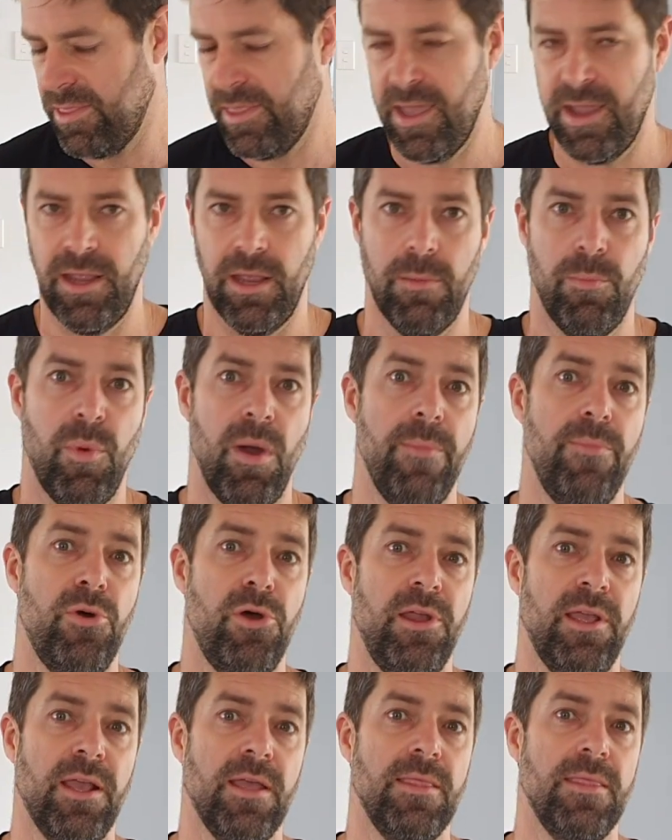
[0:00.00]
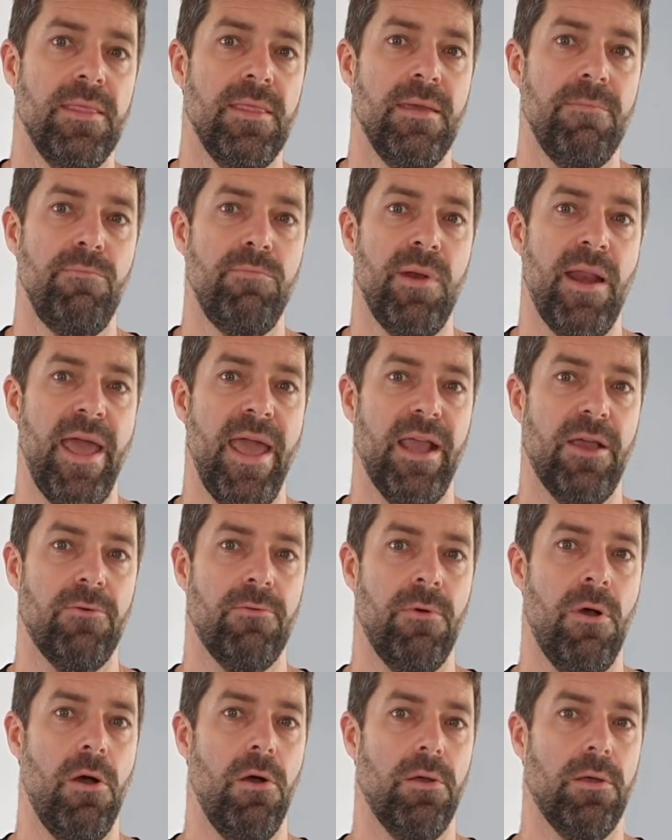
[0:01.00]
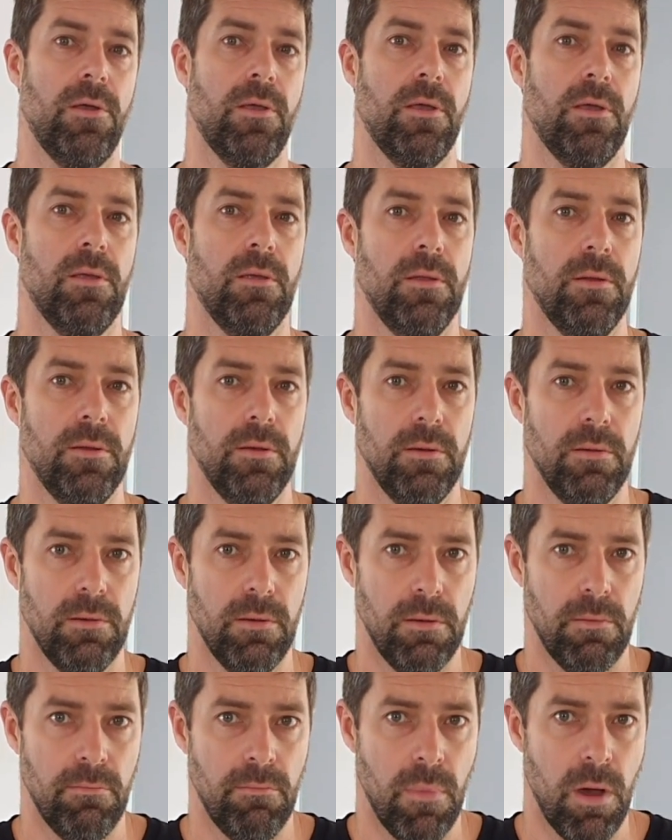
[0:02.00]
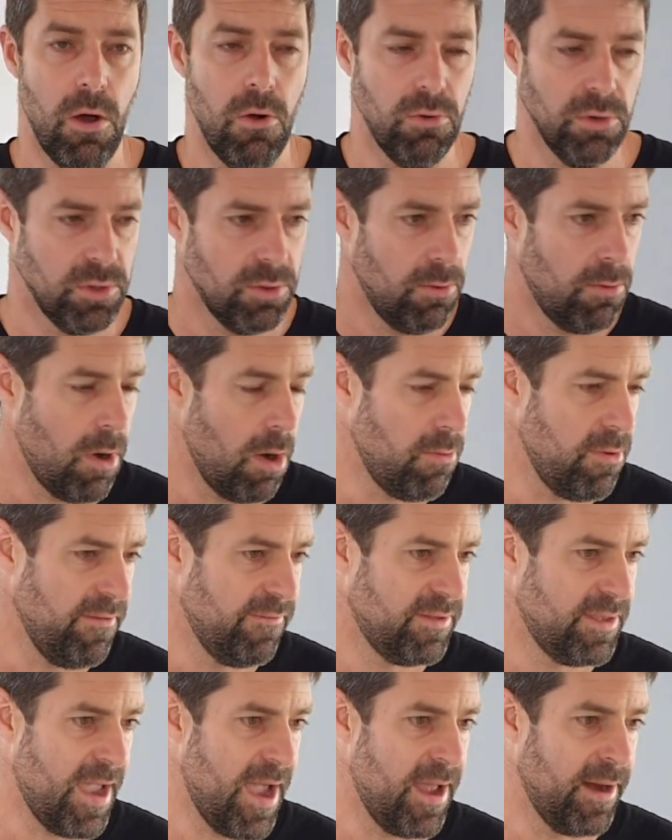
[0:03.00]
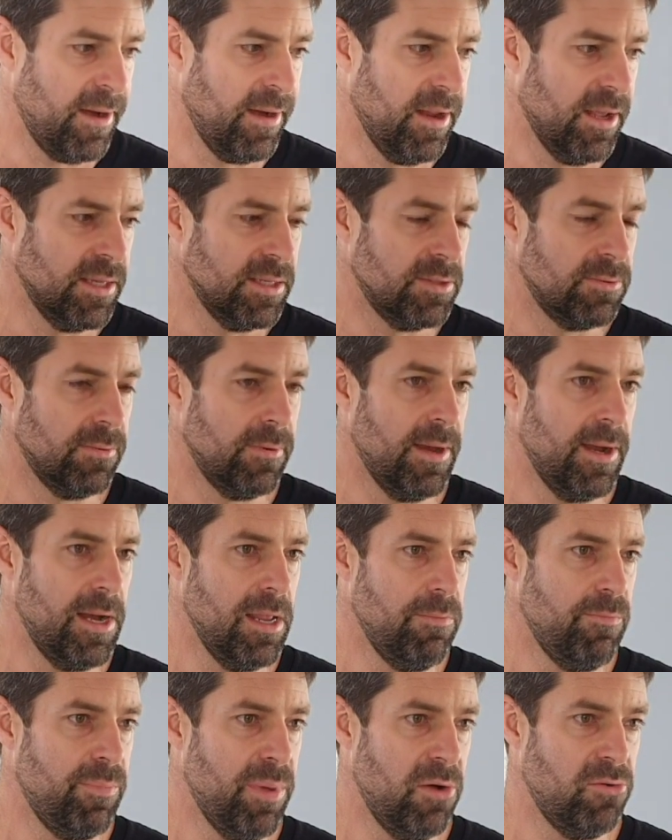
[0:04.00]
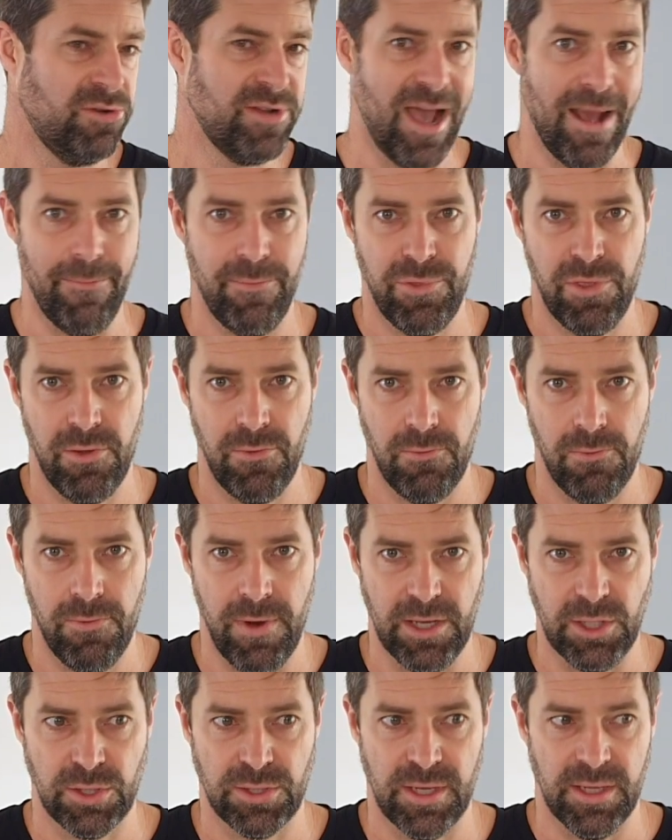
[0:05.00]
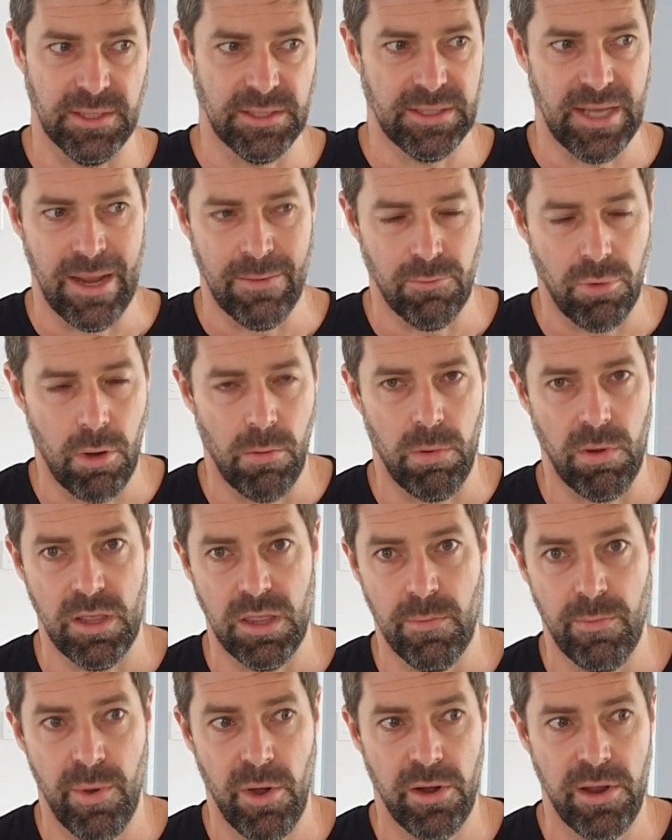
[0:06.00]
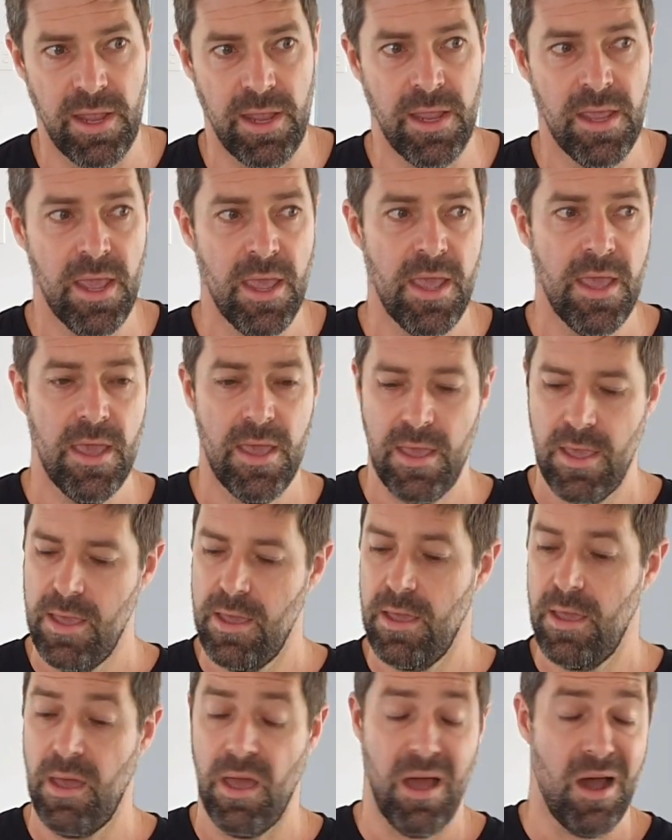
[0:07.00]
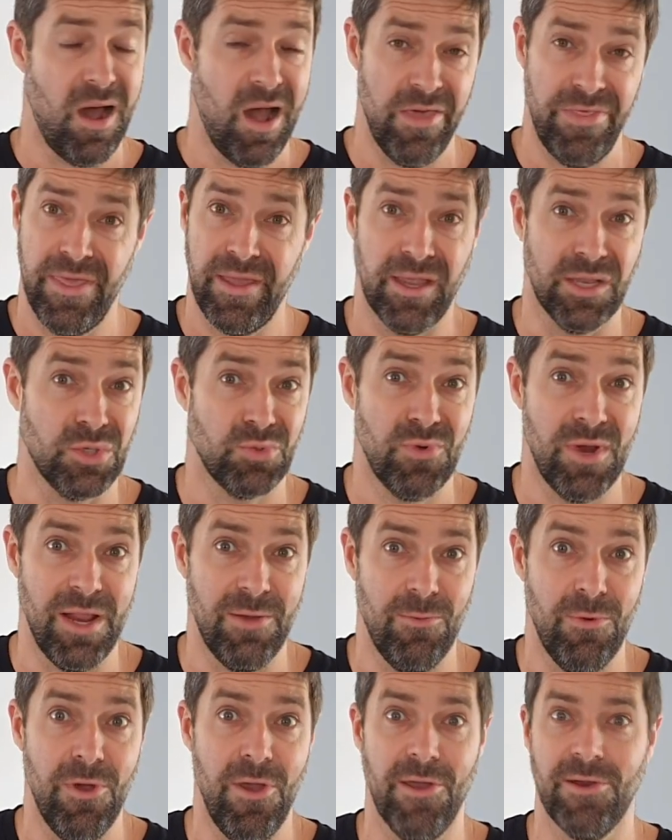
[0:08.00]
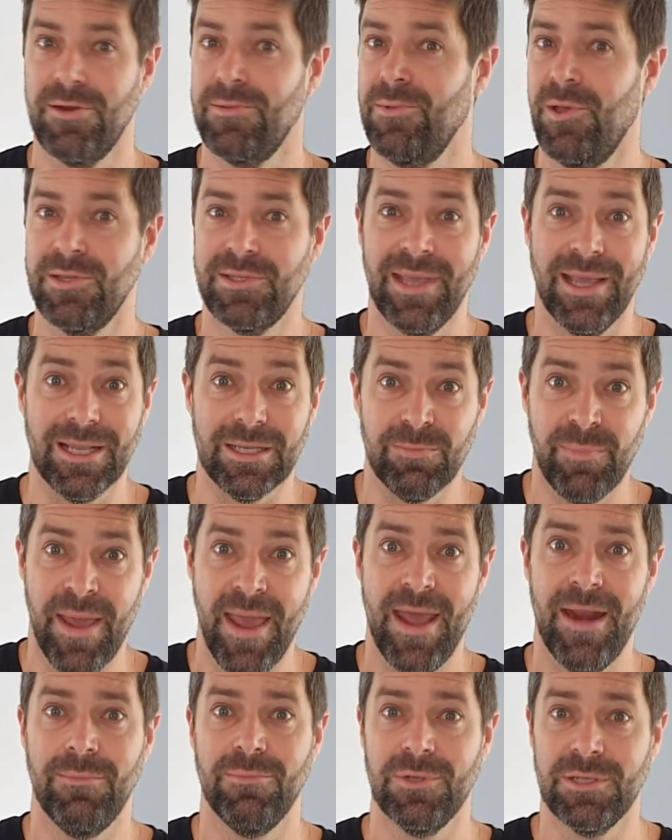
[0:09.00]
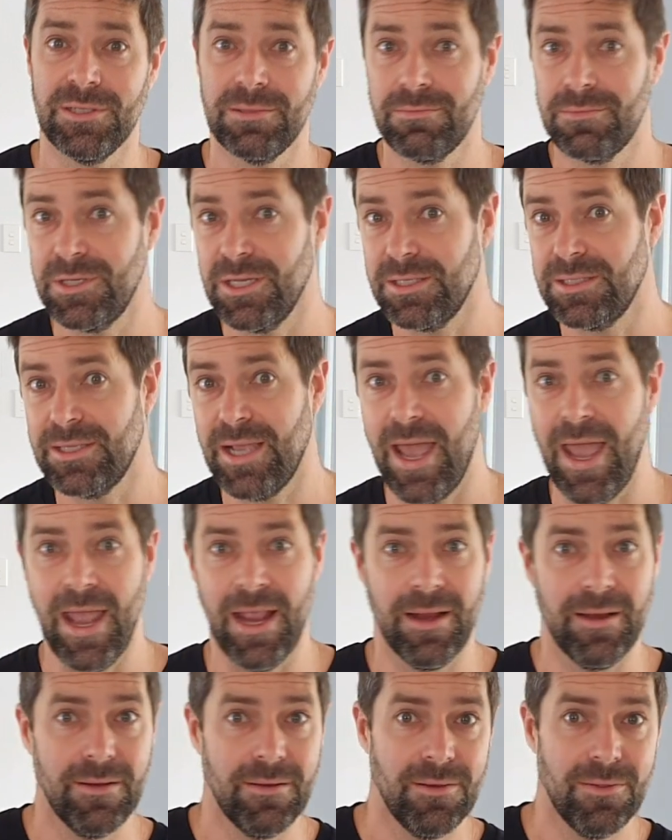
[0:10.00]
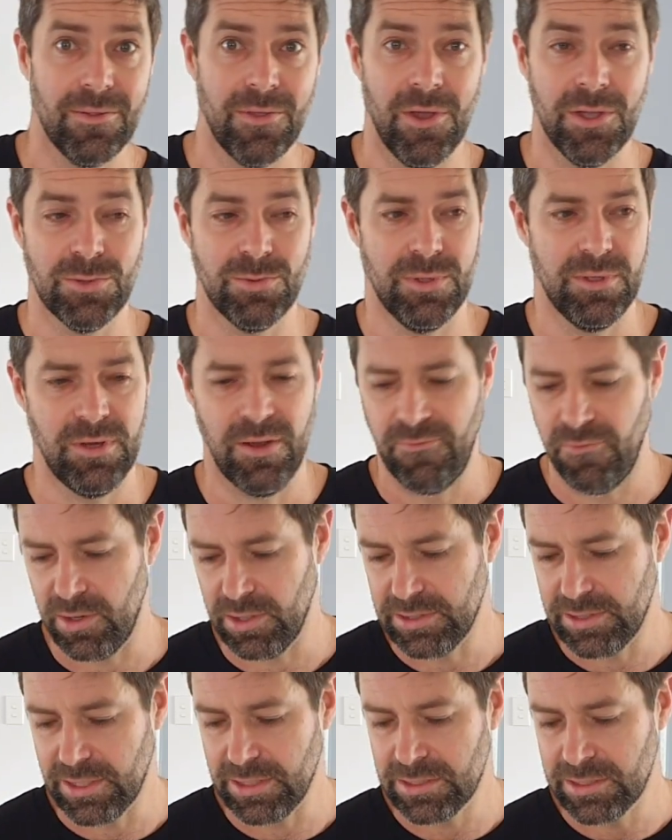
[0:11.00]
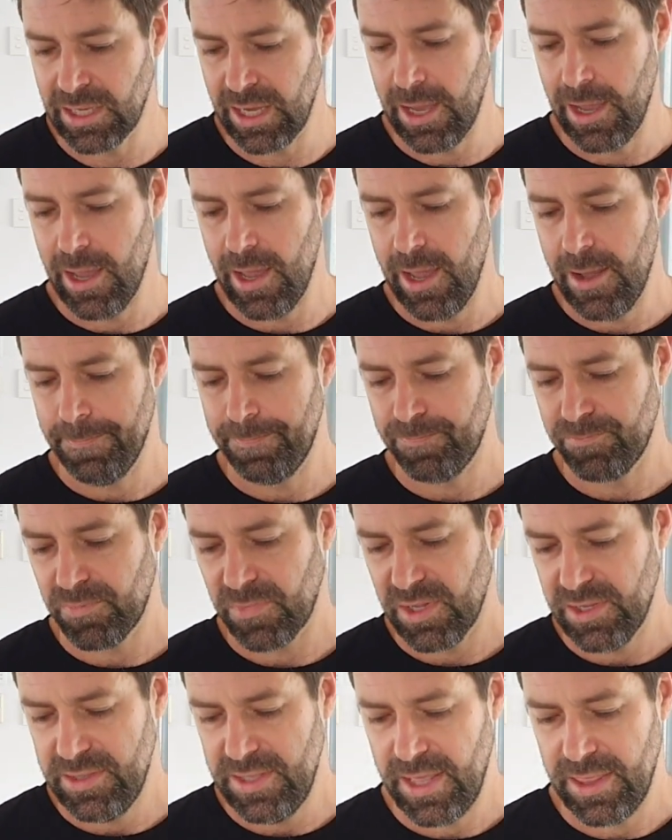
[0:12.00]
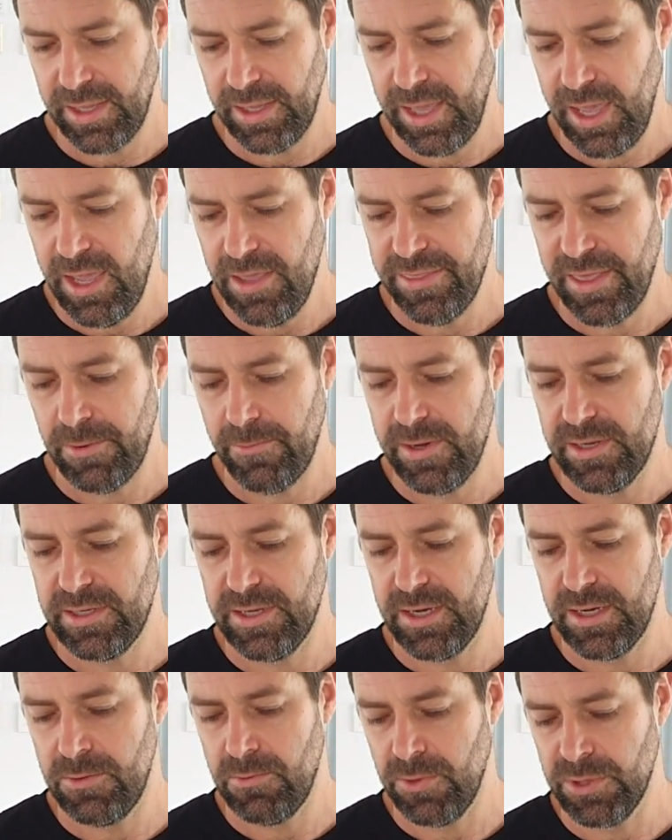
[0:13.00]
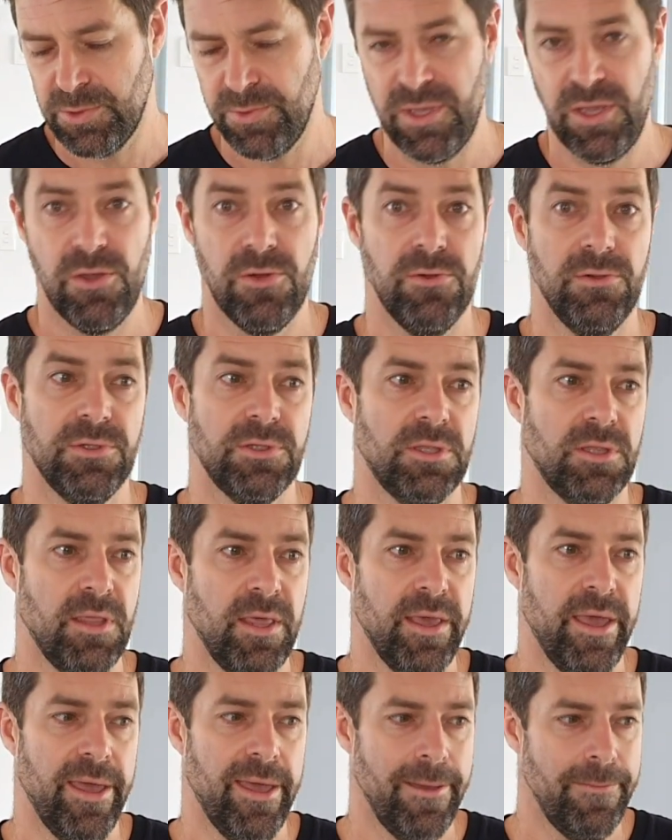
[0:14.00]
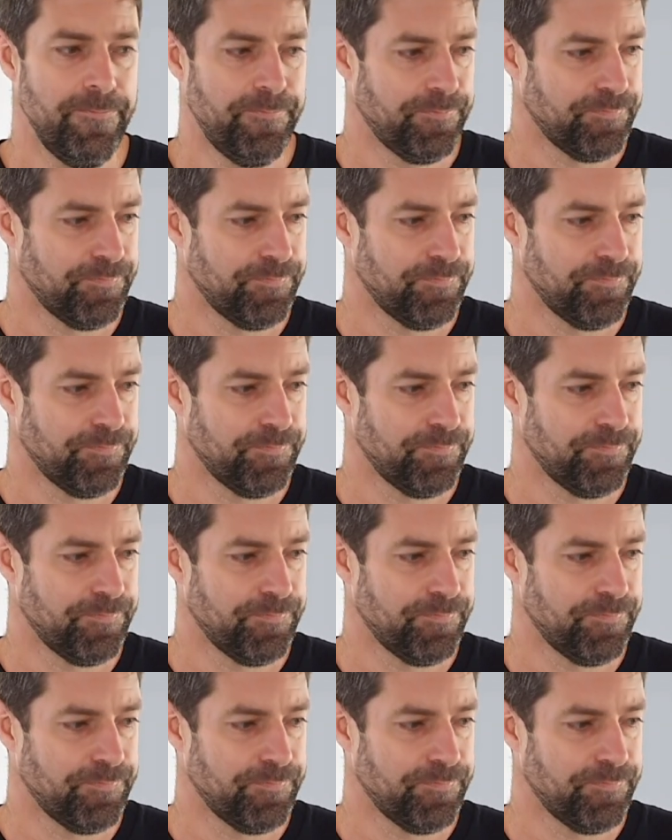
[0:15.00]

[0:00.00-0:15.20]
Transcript: think by putting in the Black Rock malt, what we've done is really built up the richness and probably the body. I think it's really worked. I'm not saying it's bad, I'm just saying those were the differences. The other key thing we did was we used the